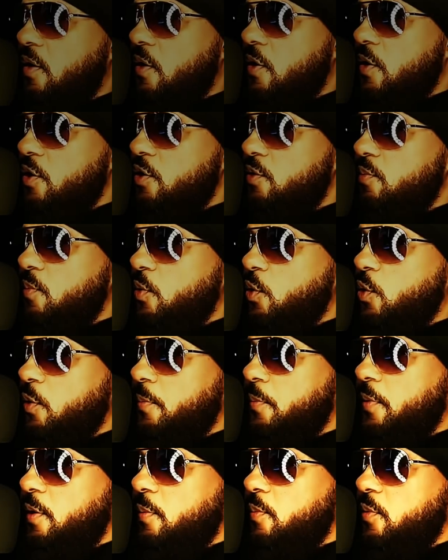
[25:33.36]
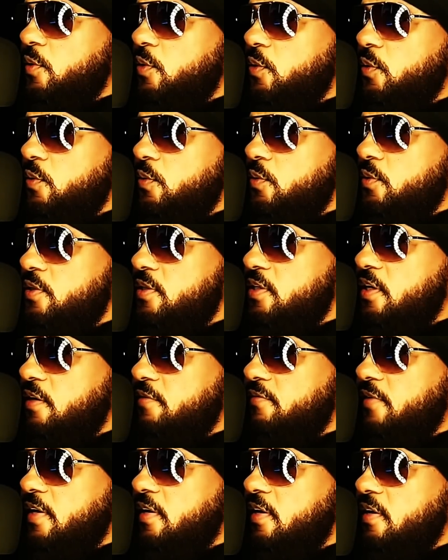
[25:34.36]
aren't more people who
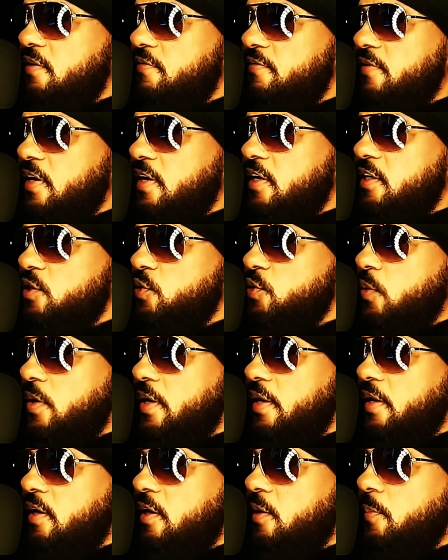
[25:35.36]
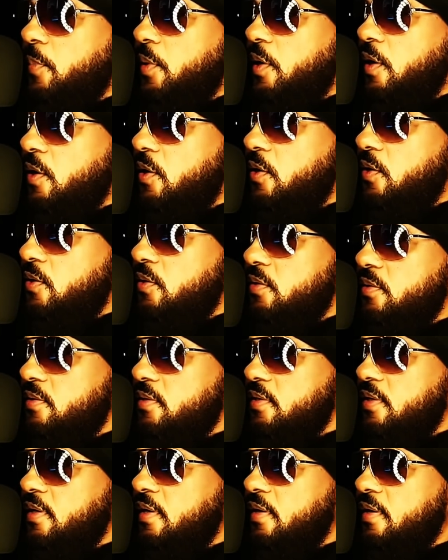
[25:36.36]
self identify as white appalled
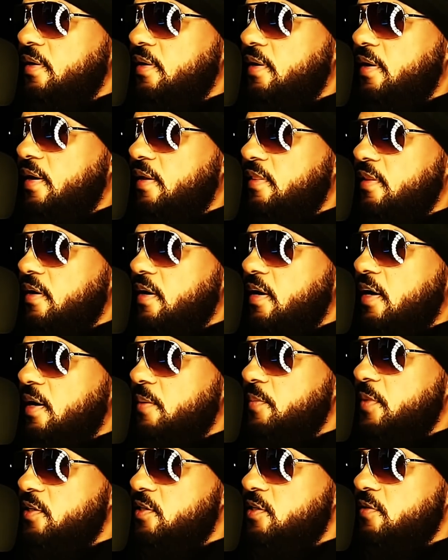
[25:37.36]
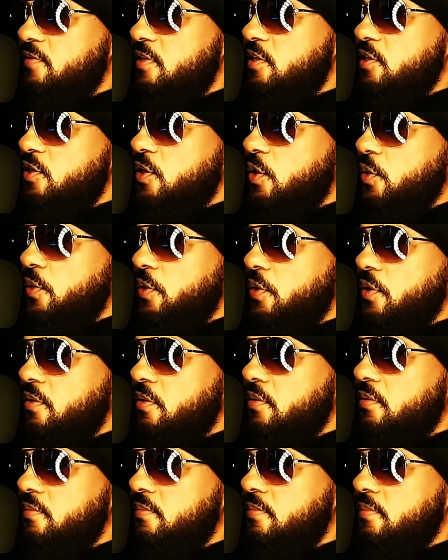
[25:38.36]
at the comments of this
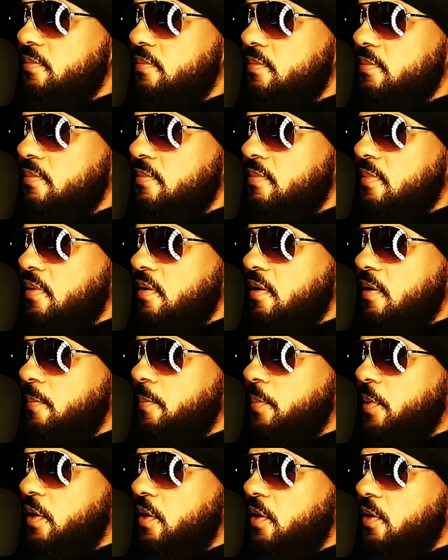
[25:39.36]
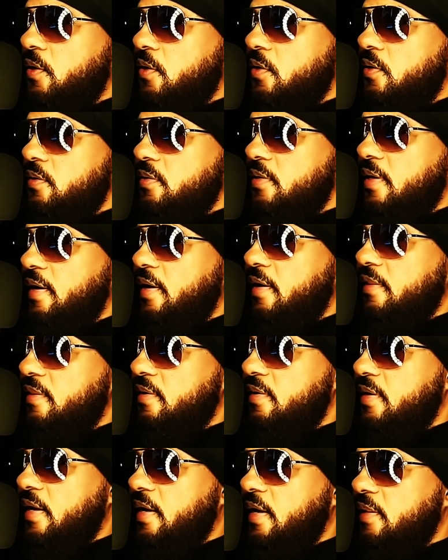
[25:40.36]
owner? Appalled at
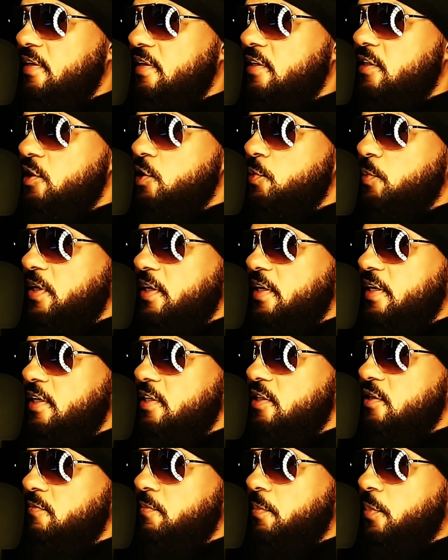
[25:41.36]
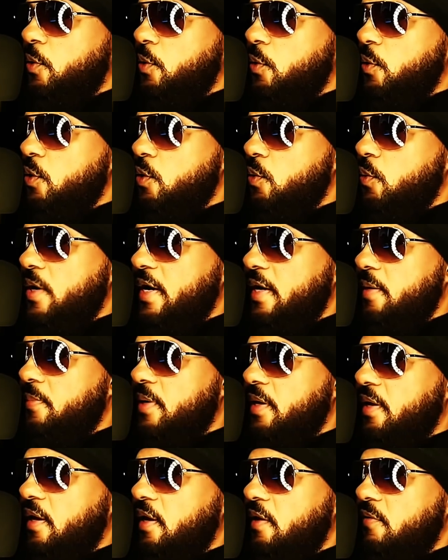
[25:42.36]
the daily displays of poor white
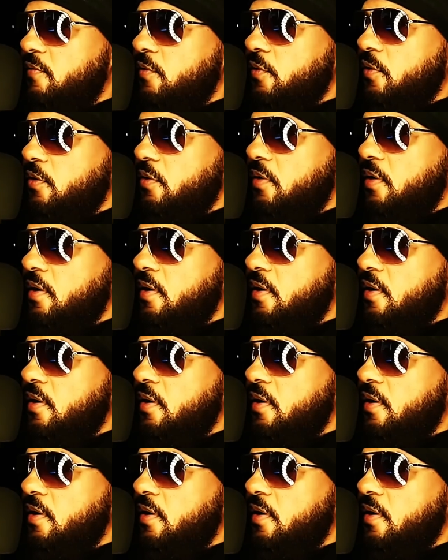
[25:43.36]
behavior,